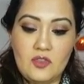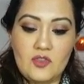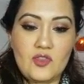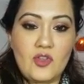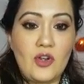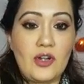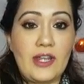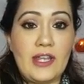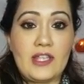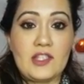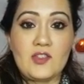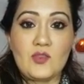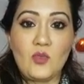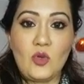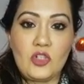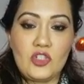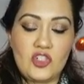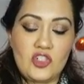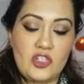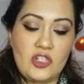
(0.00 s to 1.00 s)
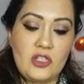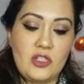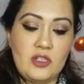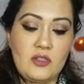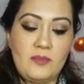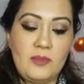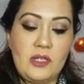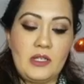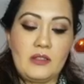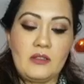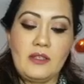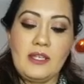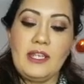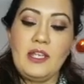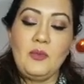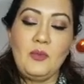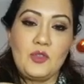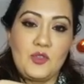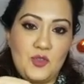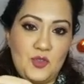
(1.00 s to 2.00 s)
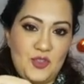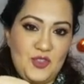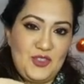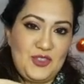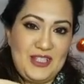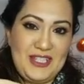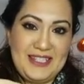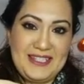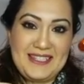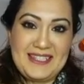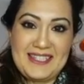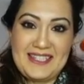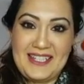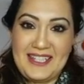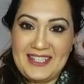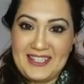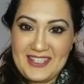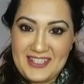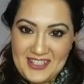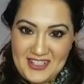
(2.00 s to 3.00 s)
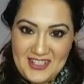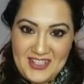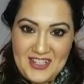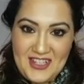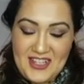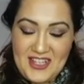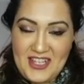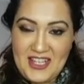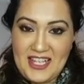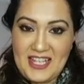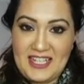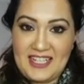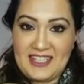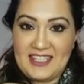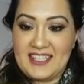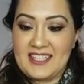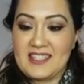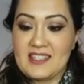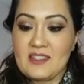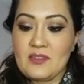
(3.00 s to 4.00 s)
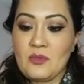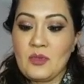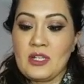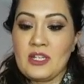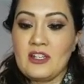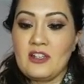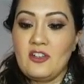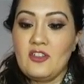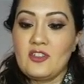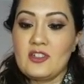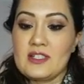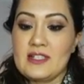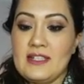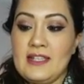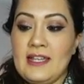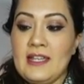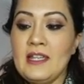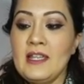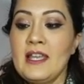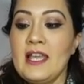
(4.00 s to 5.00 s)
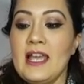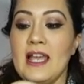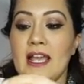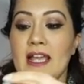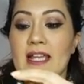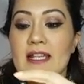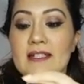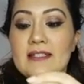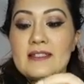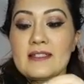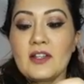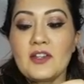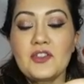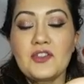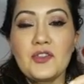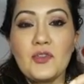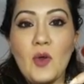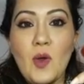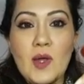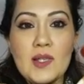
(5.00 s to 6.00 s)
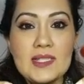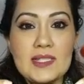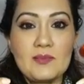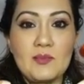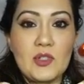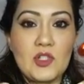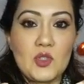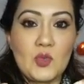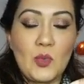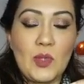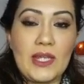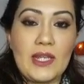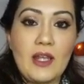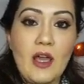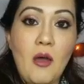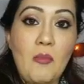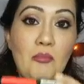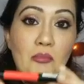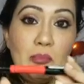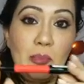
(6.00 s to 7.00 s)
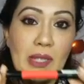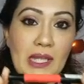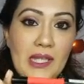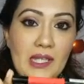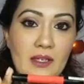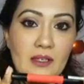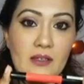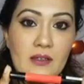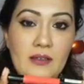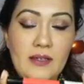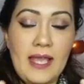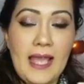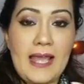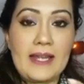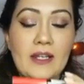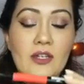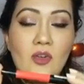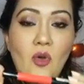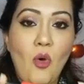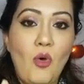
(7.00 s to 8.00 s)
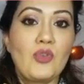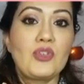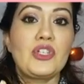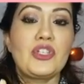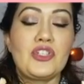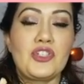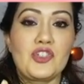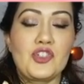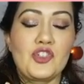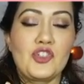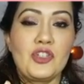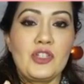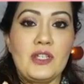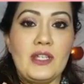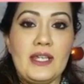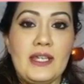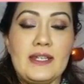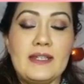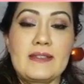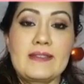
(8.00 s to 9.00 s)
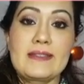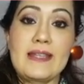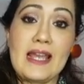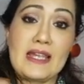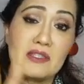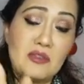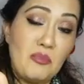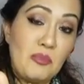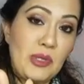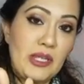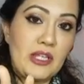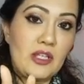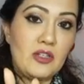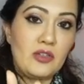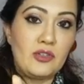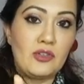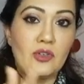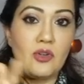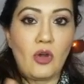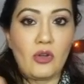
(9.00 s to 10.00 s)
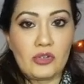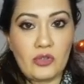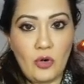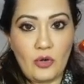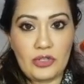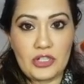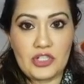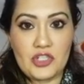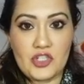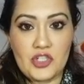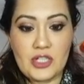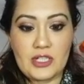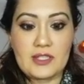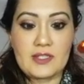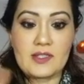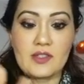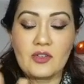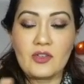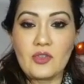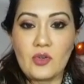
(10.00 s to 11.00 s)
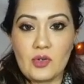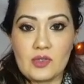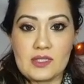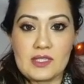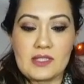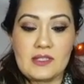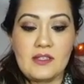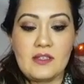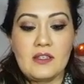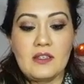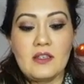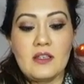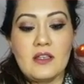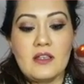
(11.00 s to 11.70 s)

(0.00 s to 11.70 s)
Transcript: oh sorry, I swatched it, but anyway, as you can see it, this is what it looks like. It's a cross between a pink and an orange. It is neither pink nor orange. It is a cross.